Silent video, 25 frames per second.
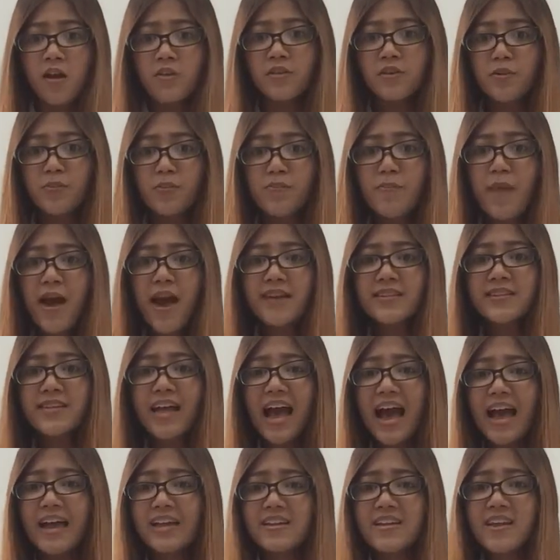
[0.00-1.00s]
the best
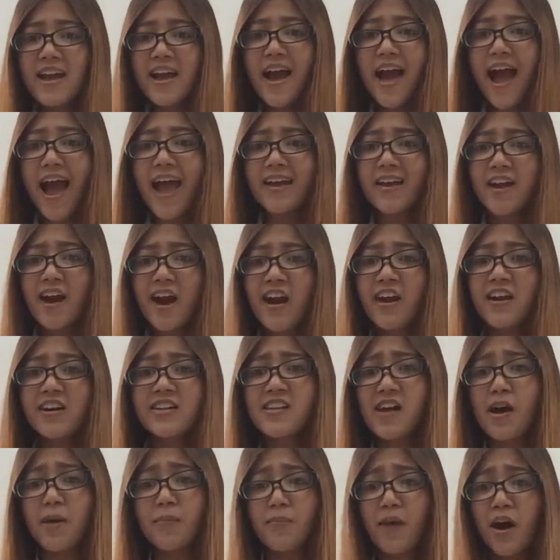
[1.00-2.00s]
idea I
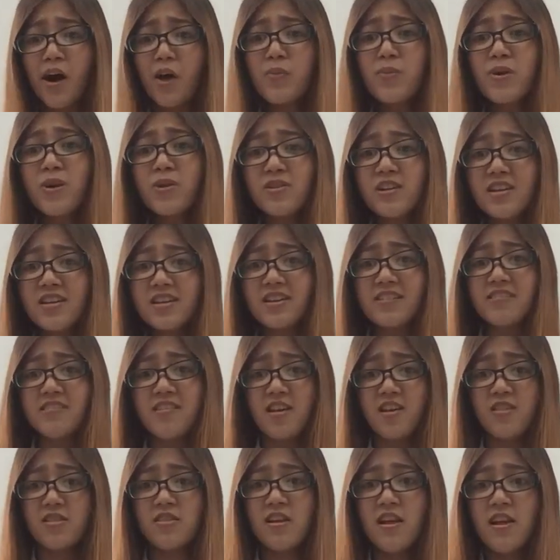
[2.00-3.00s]
heard about building
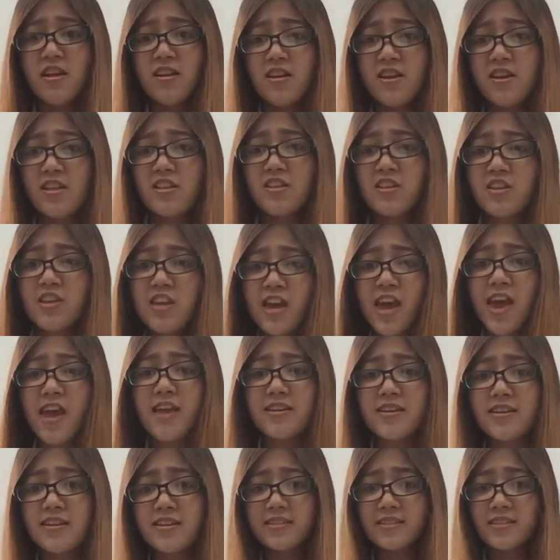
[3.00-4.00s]
grid in
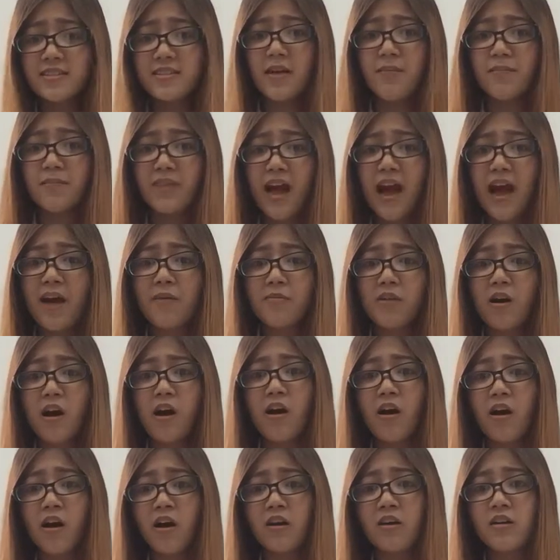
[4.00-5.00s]
kids is sometimes
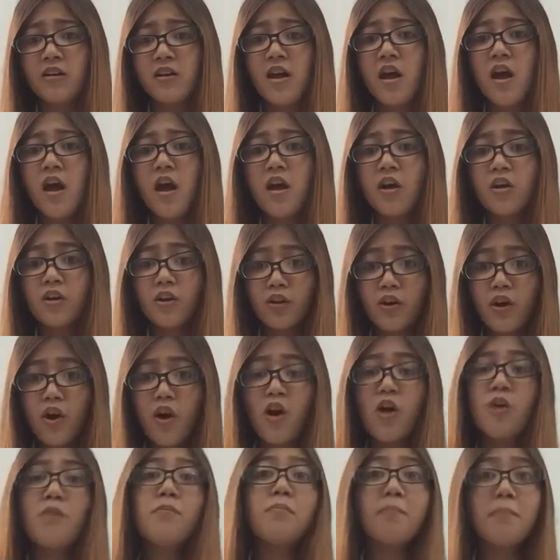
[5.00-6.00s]
called
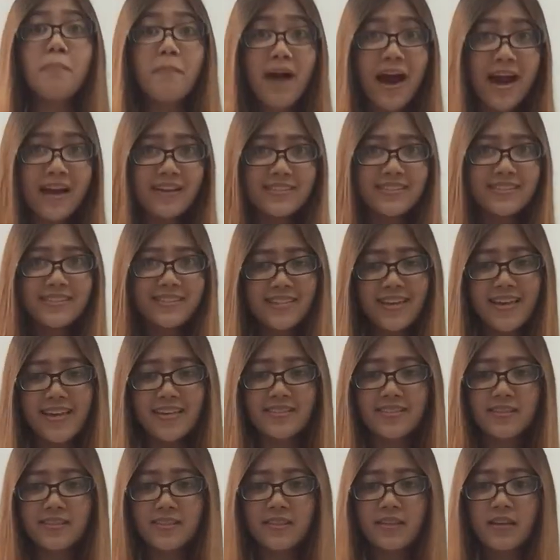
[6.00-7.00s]
growth
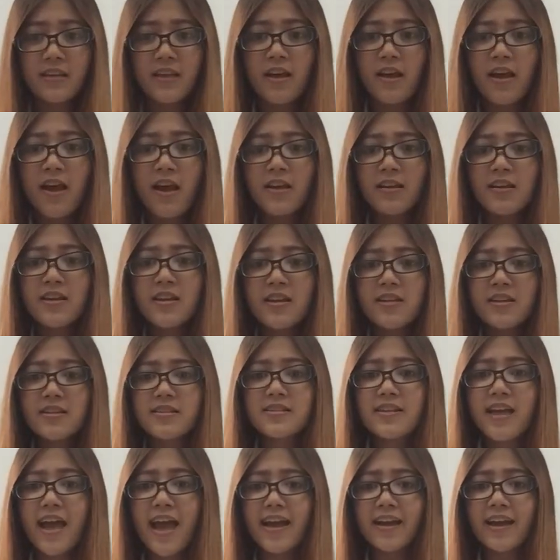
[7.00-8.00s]
mindset. This
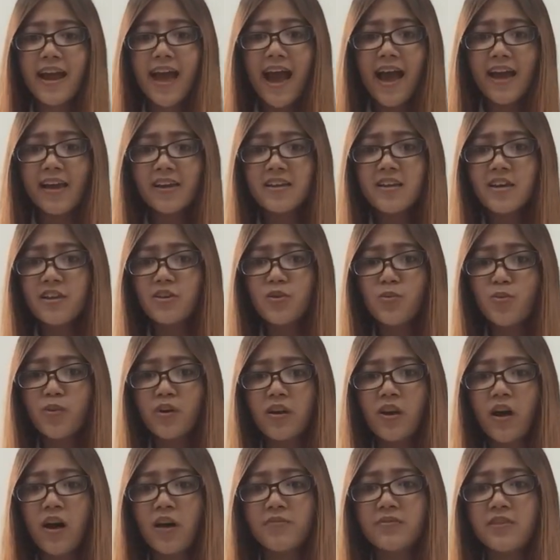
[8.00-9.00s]
is an idea
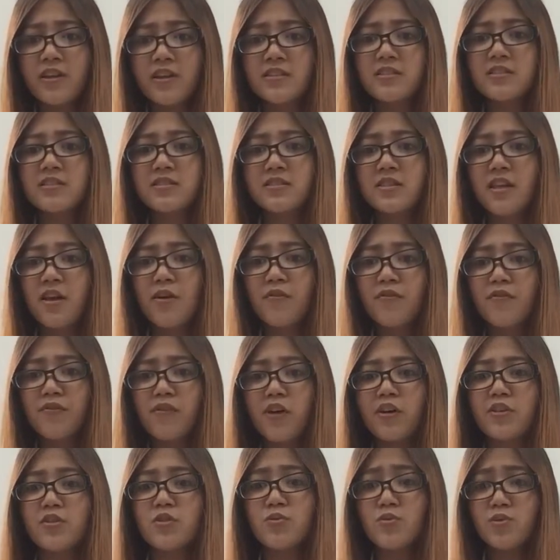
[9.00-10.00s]
developed at
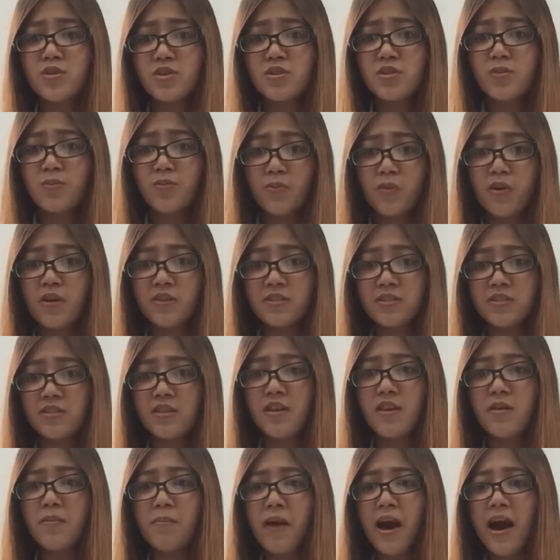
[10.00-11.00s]
Stanford
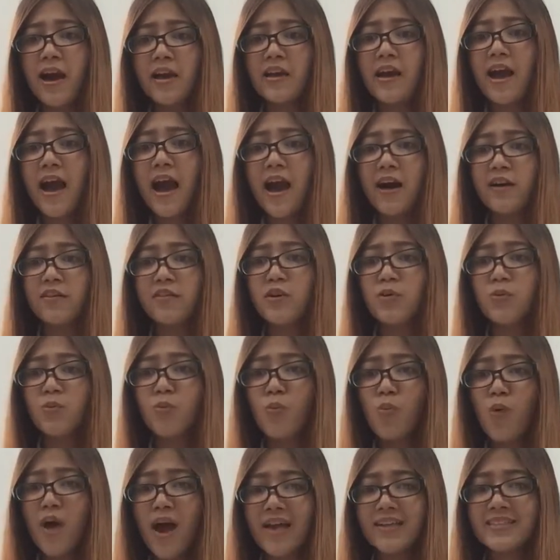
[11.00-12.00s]
University by
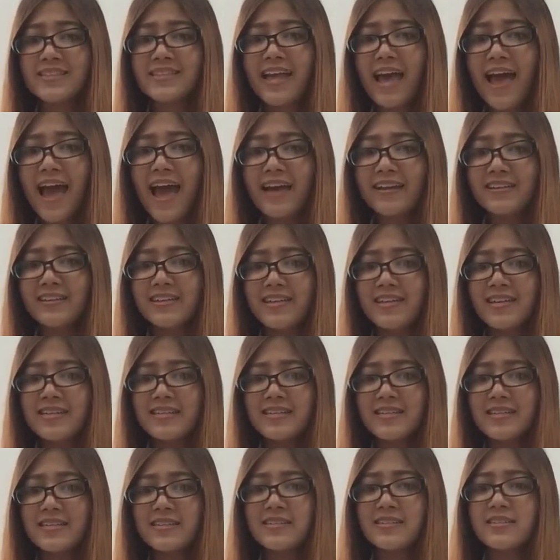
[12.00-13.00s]
Karen Wax, and this
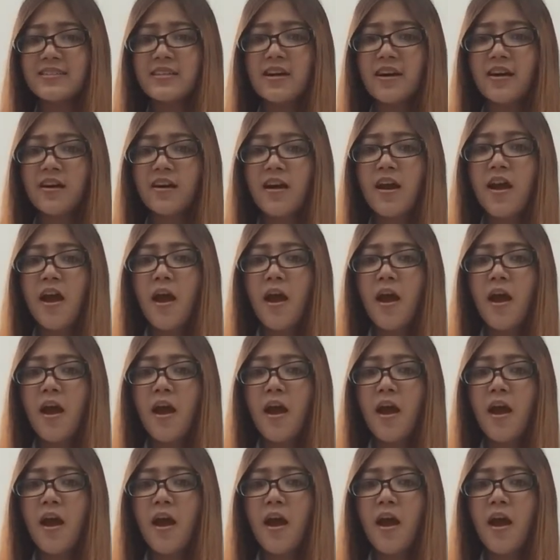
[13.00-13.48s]
is the